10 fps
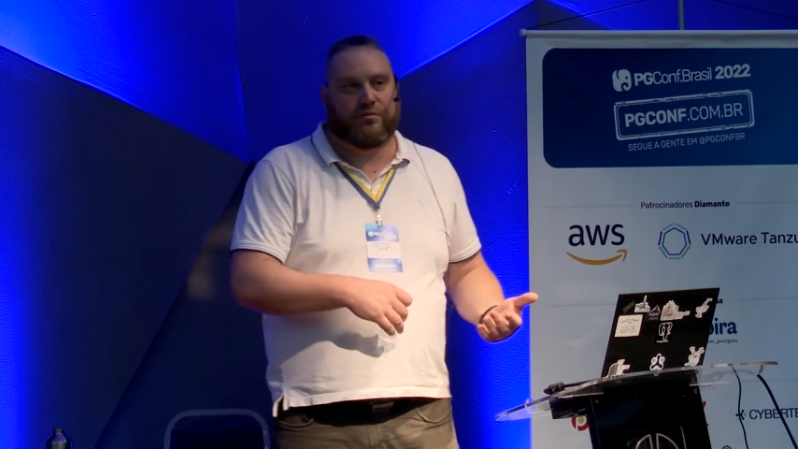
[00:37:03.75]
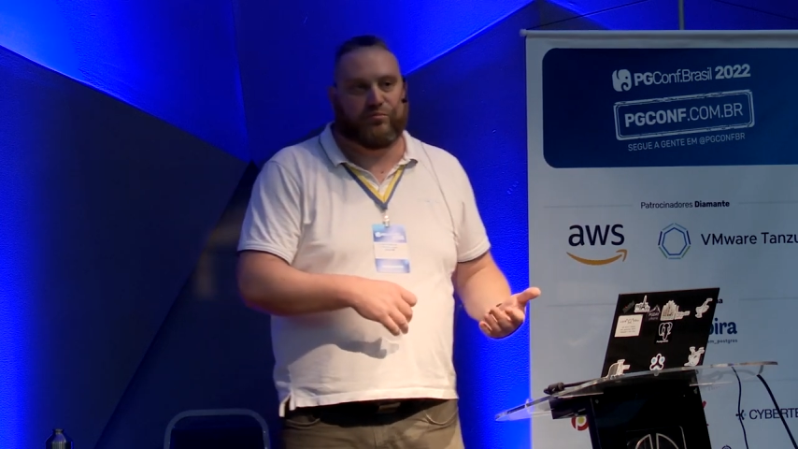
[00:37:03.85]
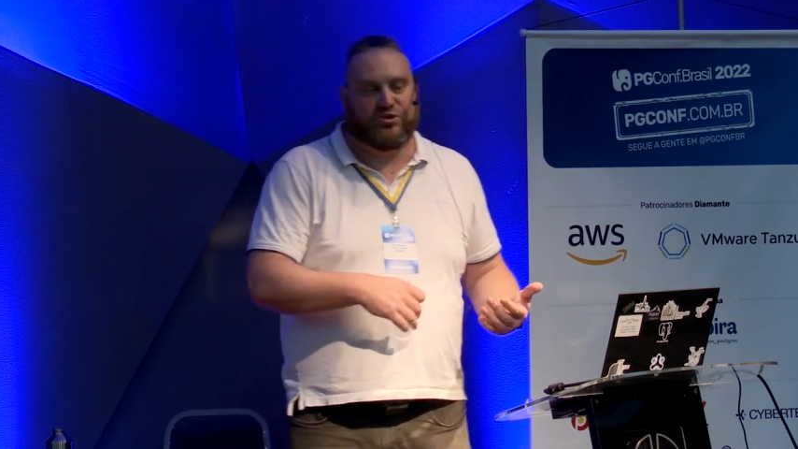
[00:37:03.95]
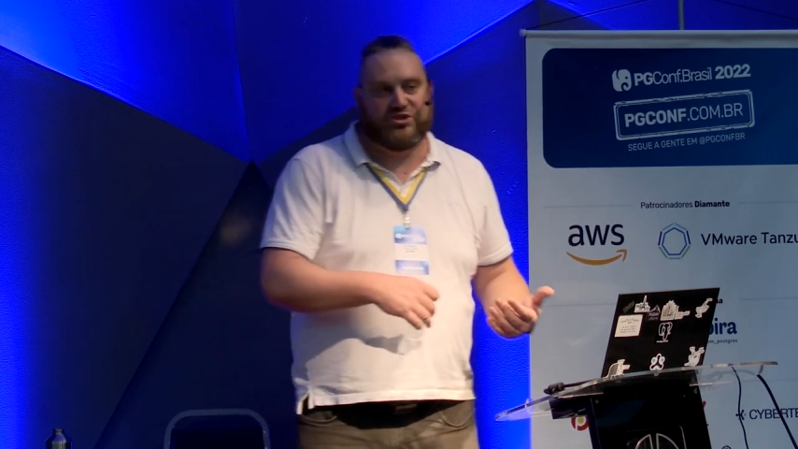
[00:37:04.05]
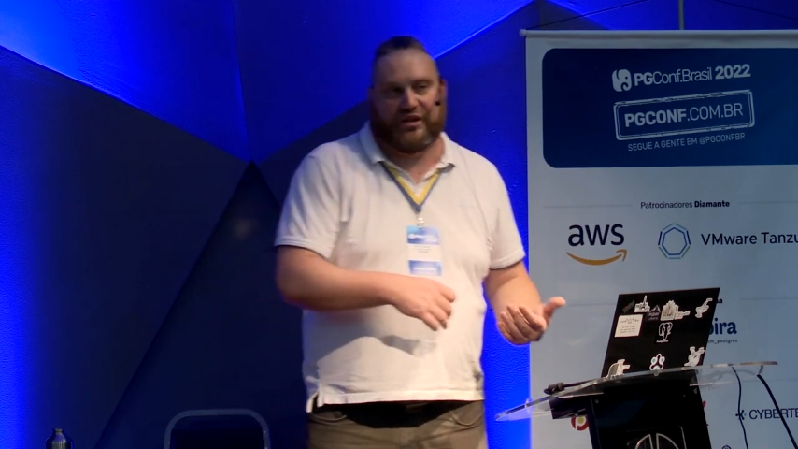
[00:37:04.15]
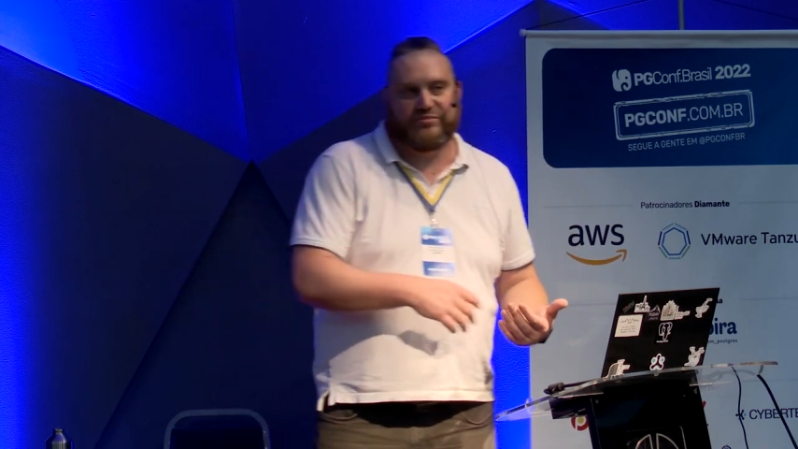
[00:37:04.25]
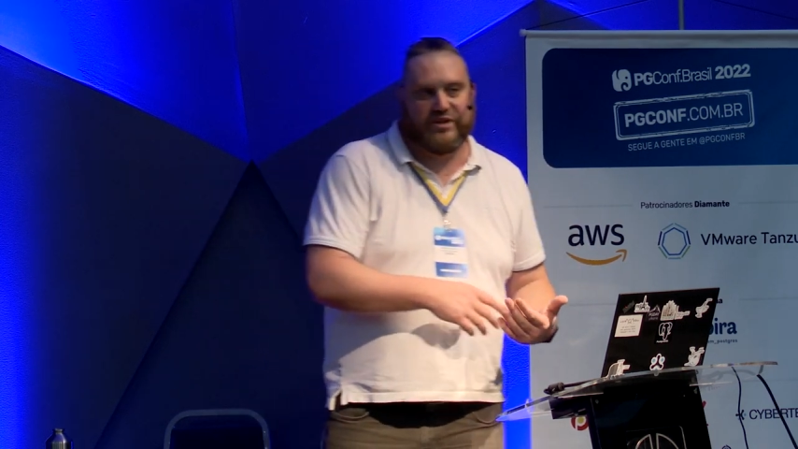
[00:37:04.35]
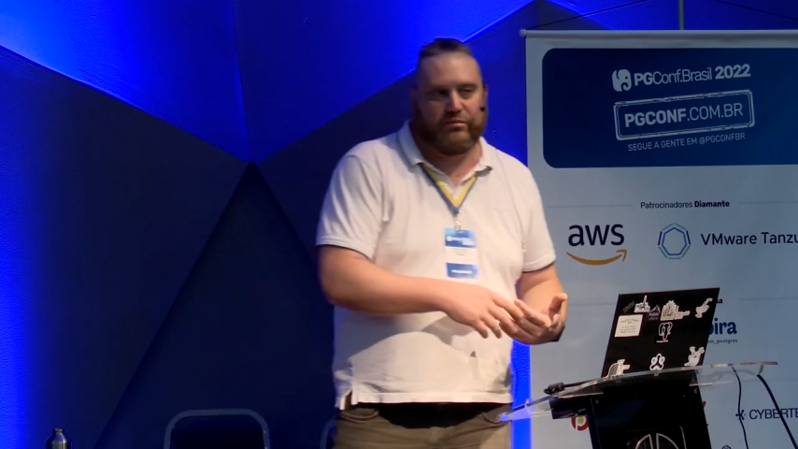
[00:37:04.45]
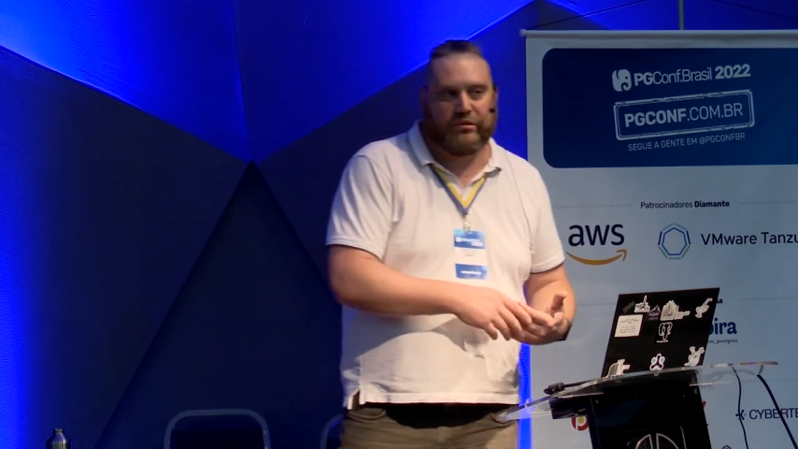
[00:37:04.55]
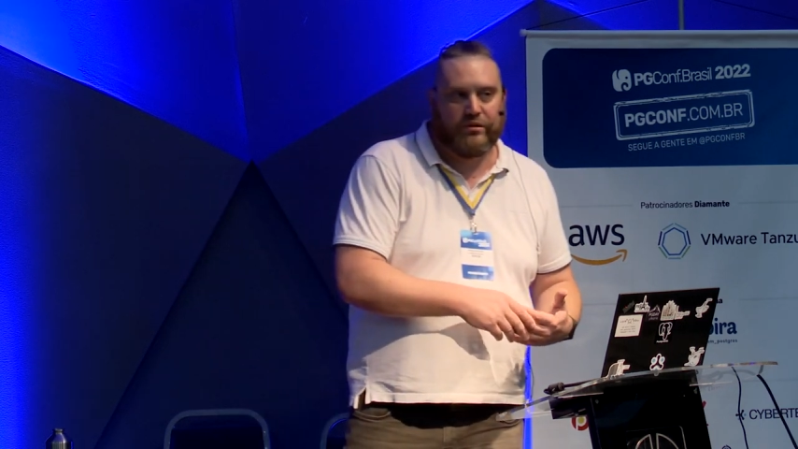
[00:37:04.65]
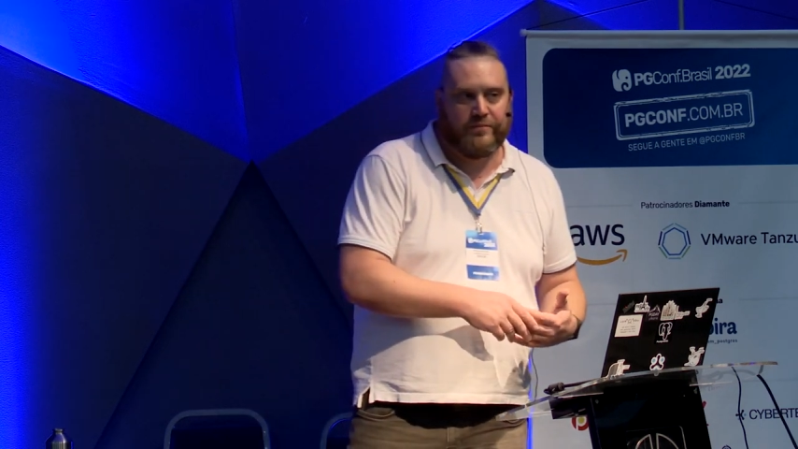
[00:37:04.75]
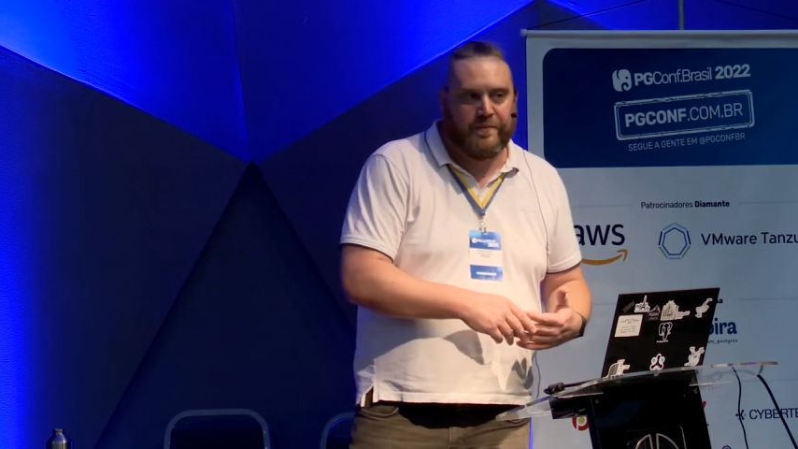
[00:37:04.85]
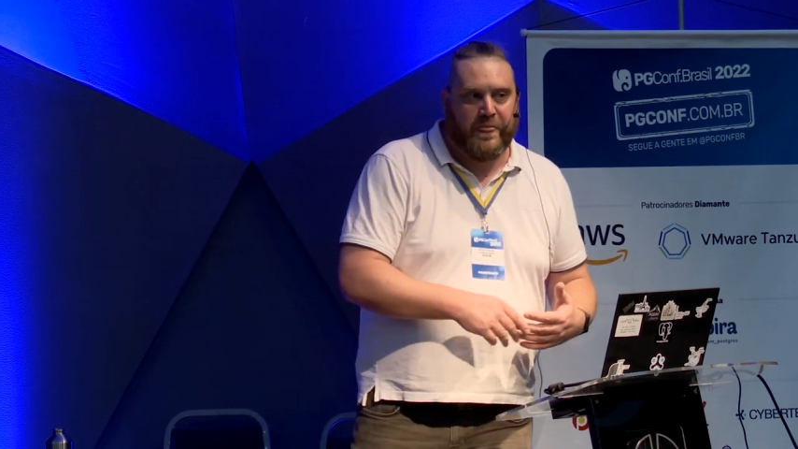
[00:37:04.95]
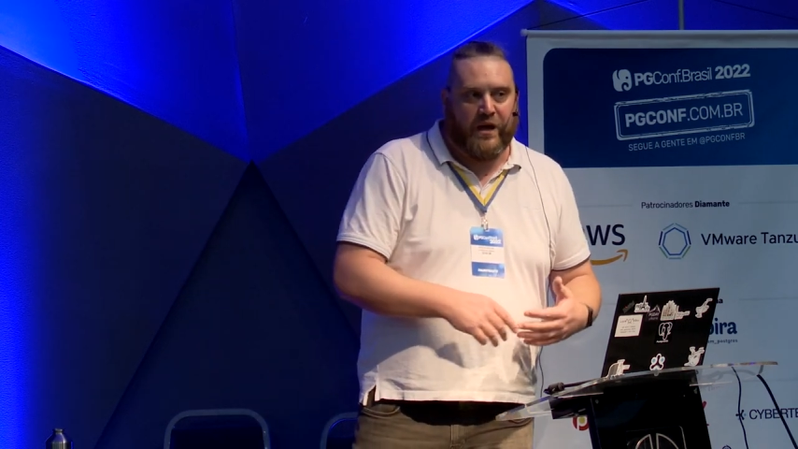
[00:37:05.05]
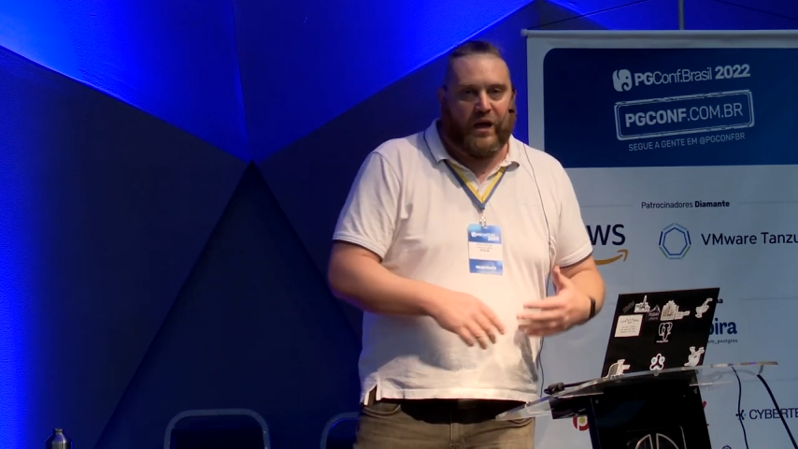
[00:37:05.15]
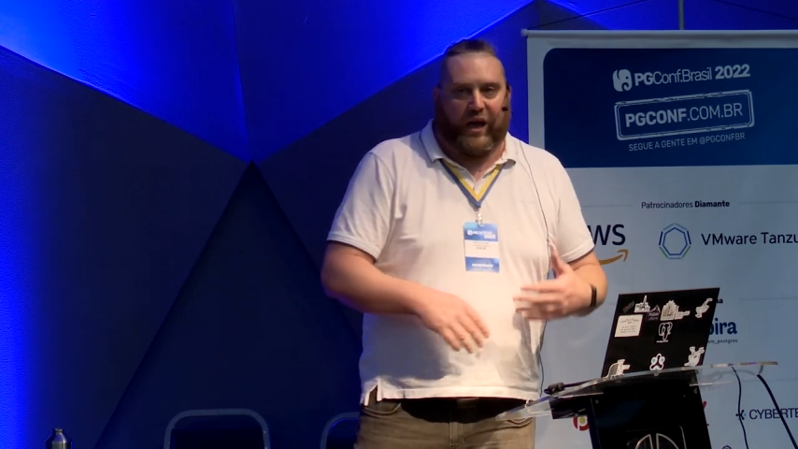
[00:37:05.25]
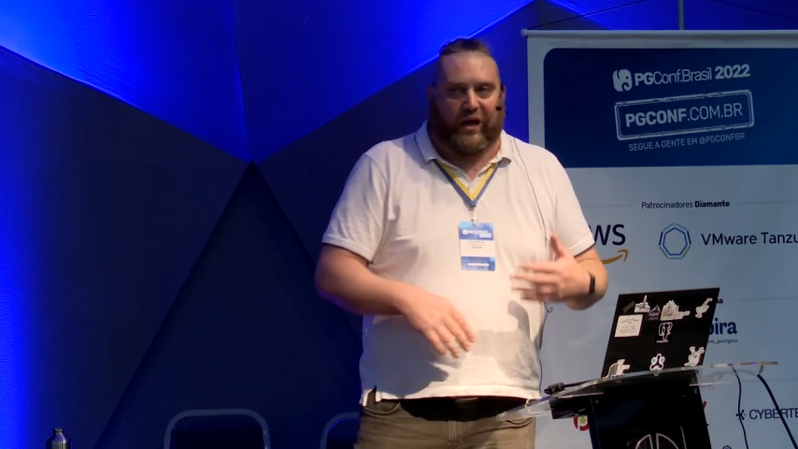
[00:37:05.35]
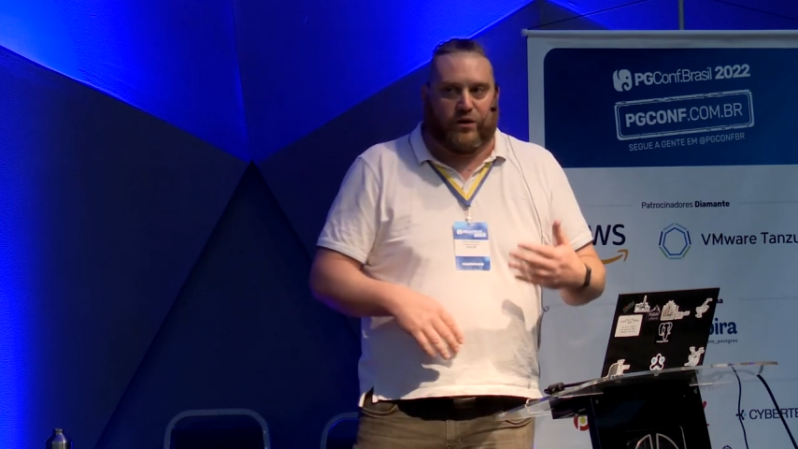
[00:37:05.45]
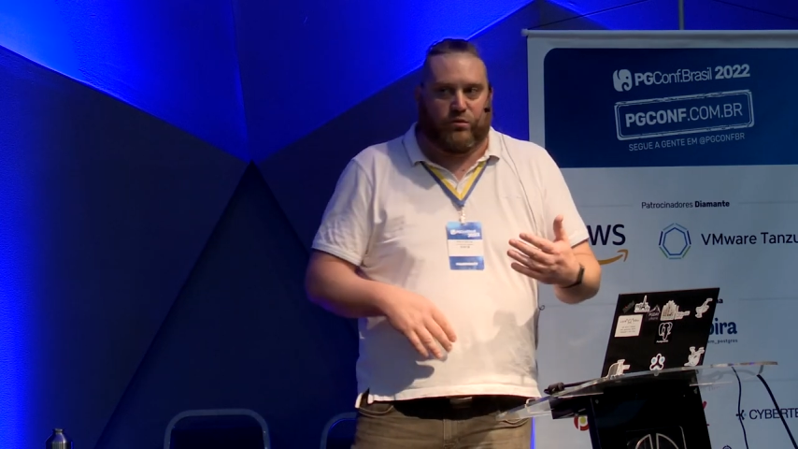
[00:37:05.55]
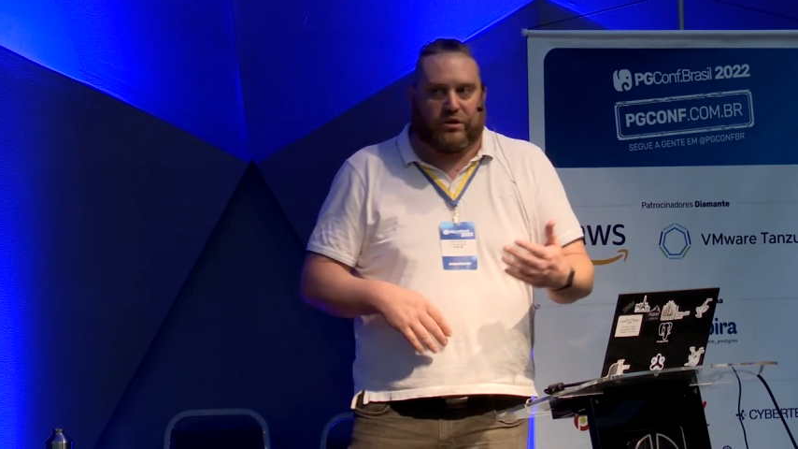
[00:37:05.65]
PG timetable
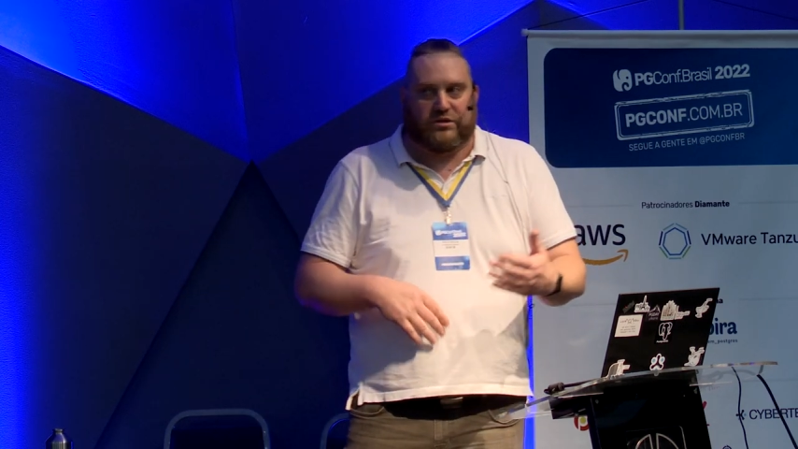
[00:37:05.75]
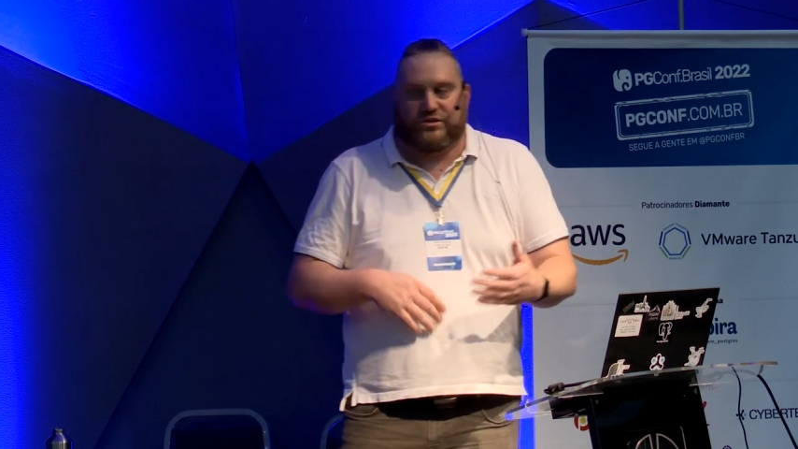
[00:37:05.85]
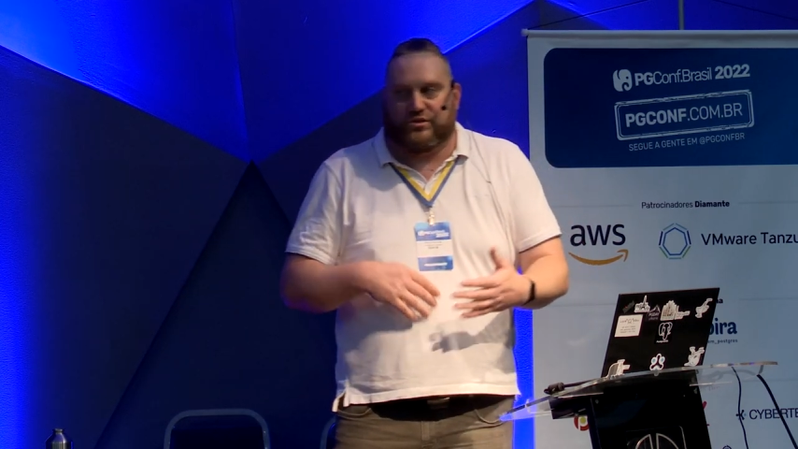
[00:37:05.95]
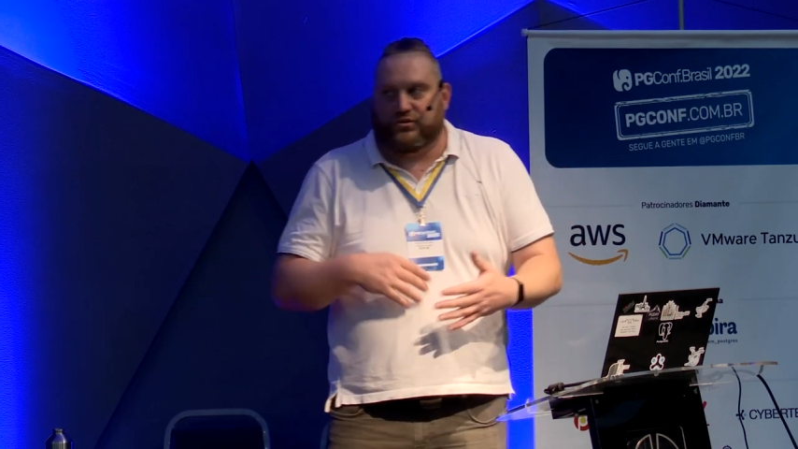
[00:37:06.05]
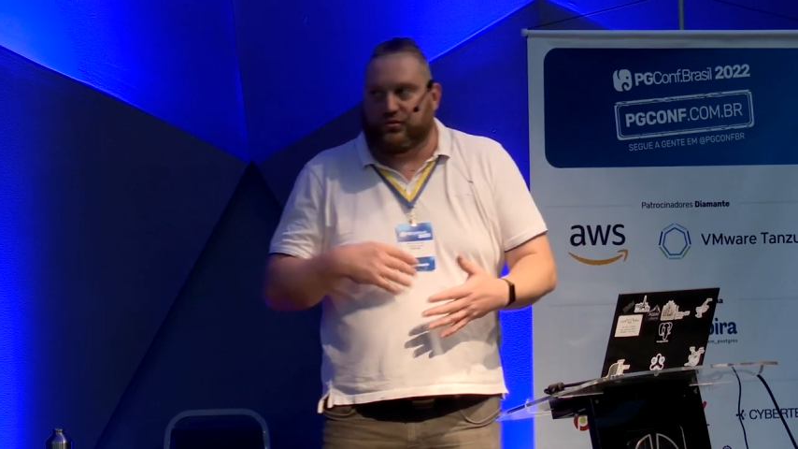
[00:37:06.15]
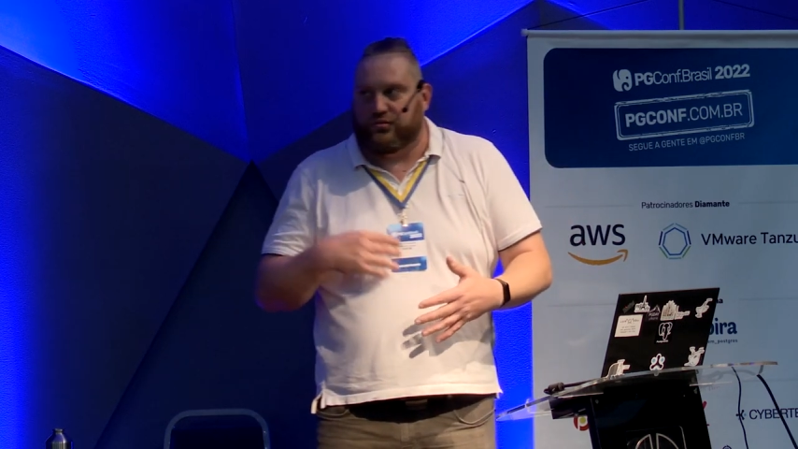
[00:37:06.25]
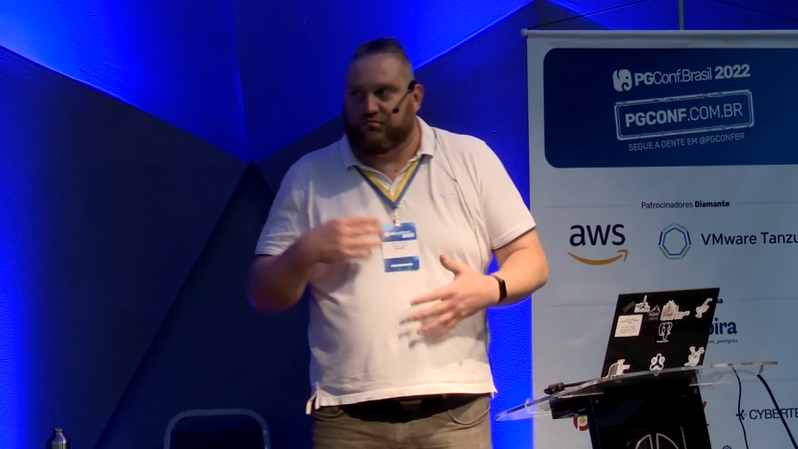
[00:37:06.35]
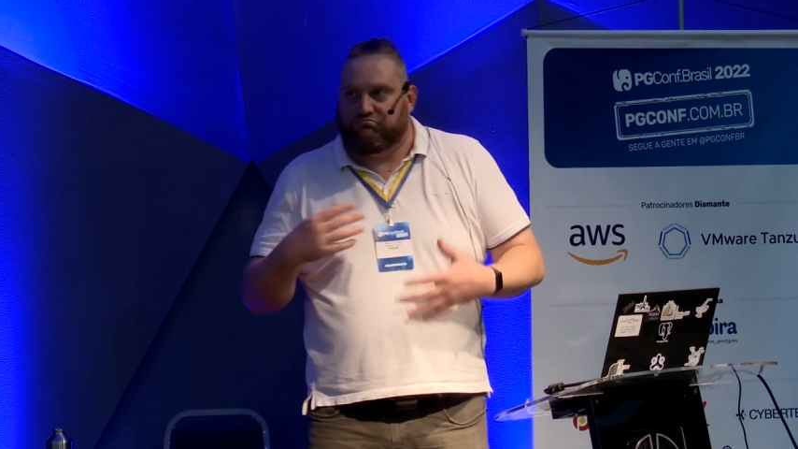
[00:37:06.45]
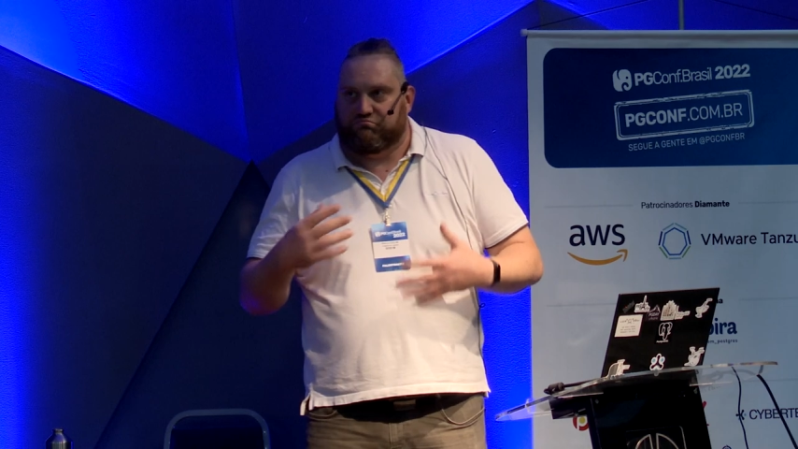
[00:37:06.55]
and you want to